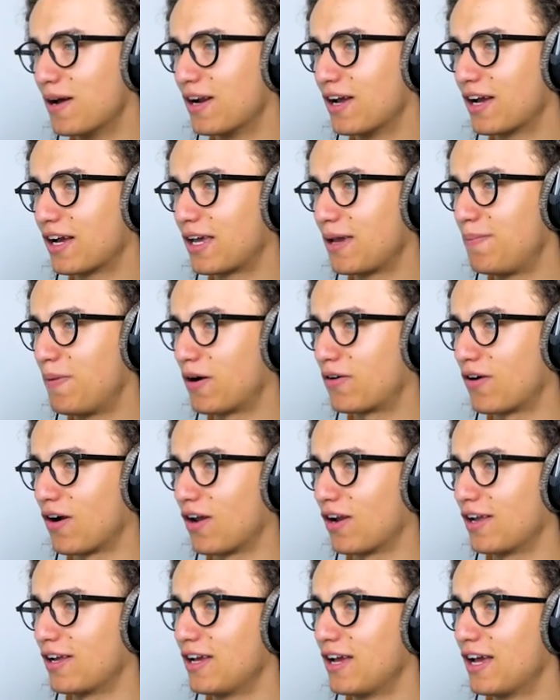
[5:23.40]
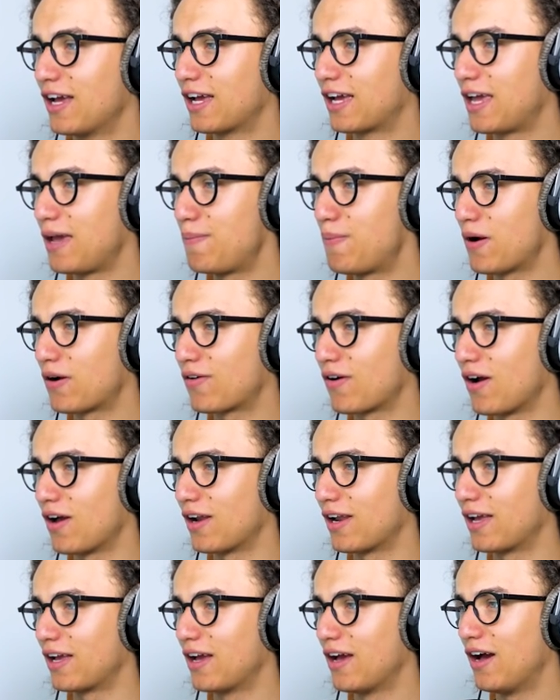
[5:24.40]
on, keep on crawling. Keep on
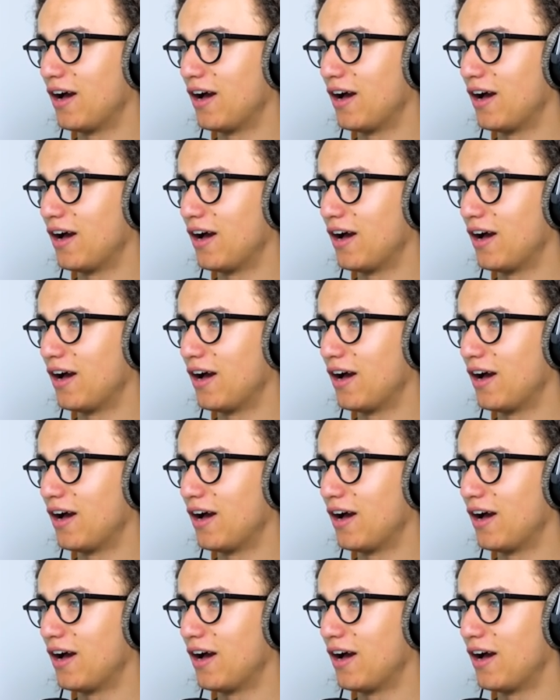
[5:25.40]
crawling.